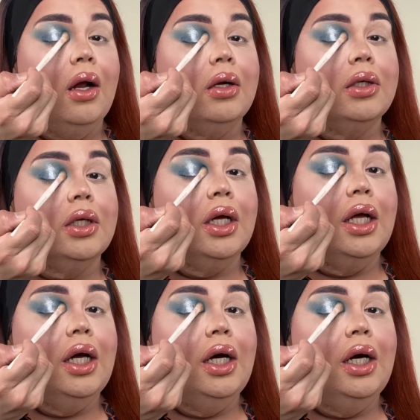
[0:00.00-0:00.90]

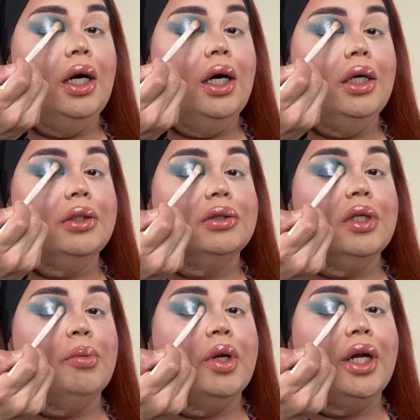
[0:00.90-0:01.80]
Just
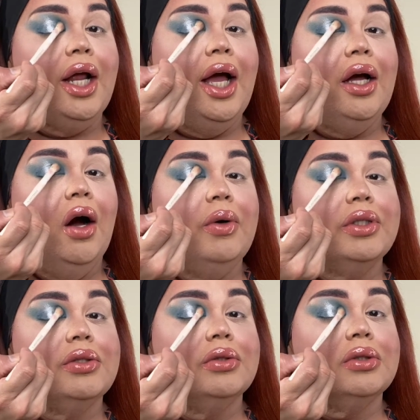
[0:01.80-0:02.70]
deepen it. And I
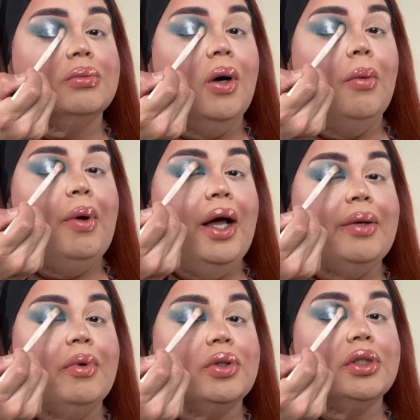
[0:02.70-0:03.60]
always do small
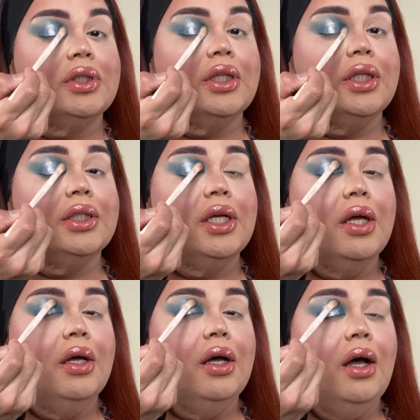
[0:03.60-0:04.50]
patting motions like this.
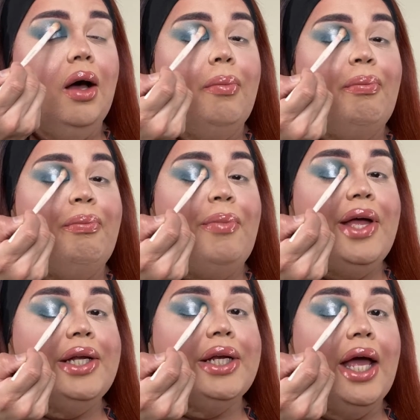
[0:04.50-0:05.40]
Up,
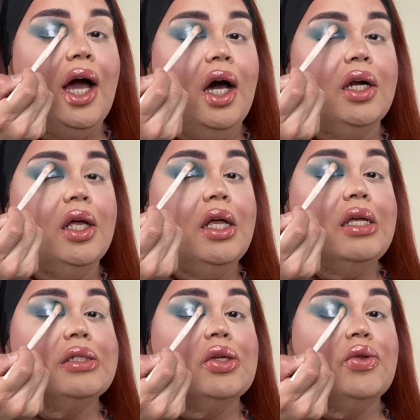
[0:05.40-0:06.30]
then down.
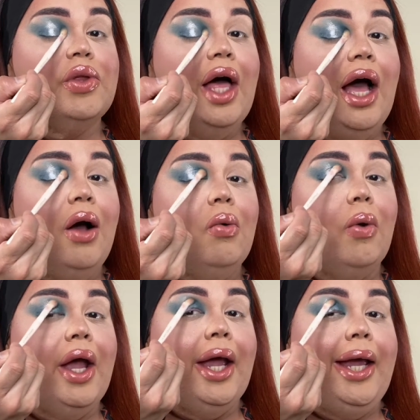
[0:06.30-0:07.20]
So that
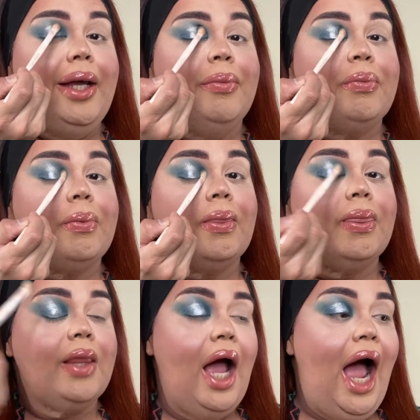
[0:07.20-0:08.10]
way
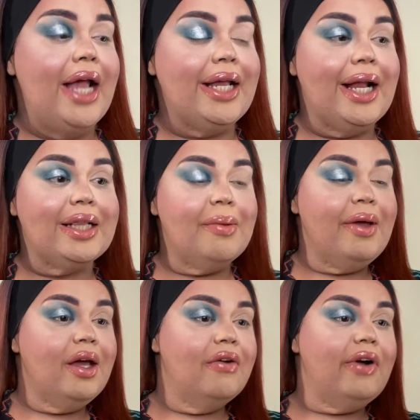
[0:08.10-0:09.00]
I can get the
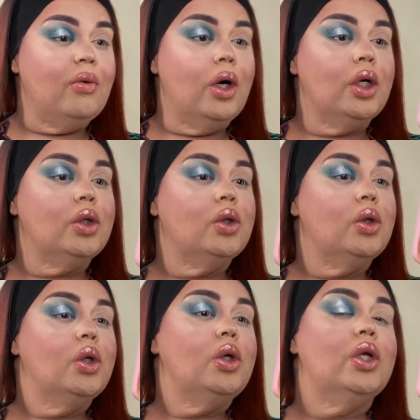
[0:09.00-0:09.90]
payoff I want.
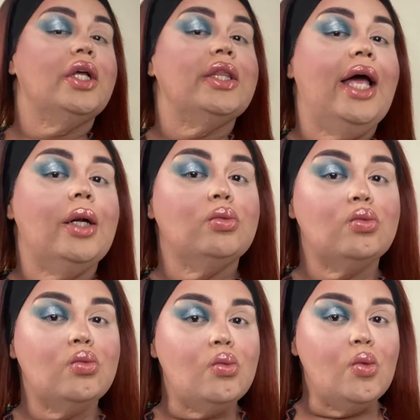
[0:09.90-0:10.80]
Look at that.
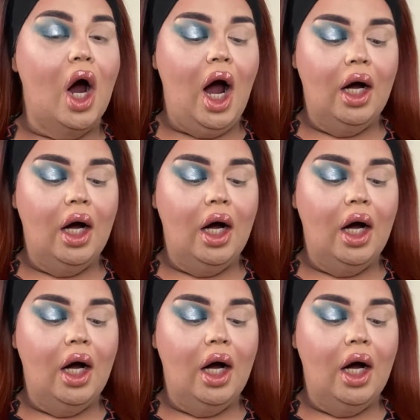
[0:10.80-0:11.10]
Mwah.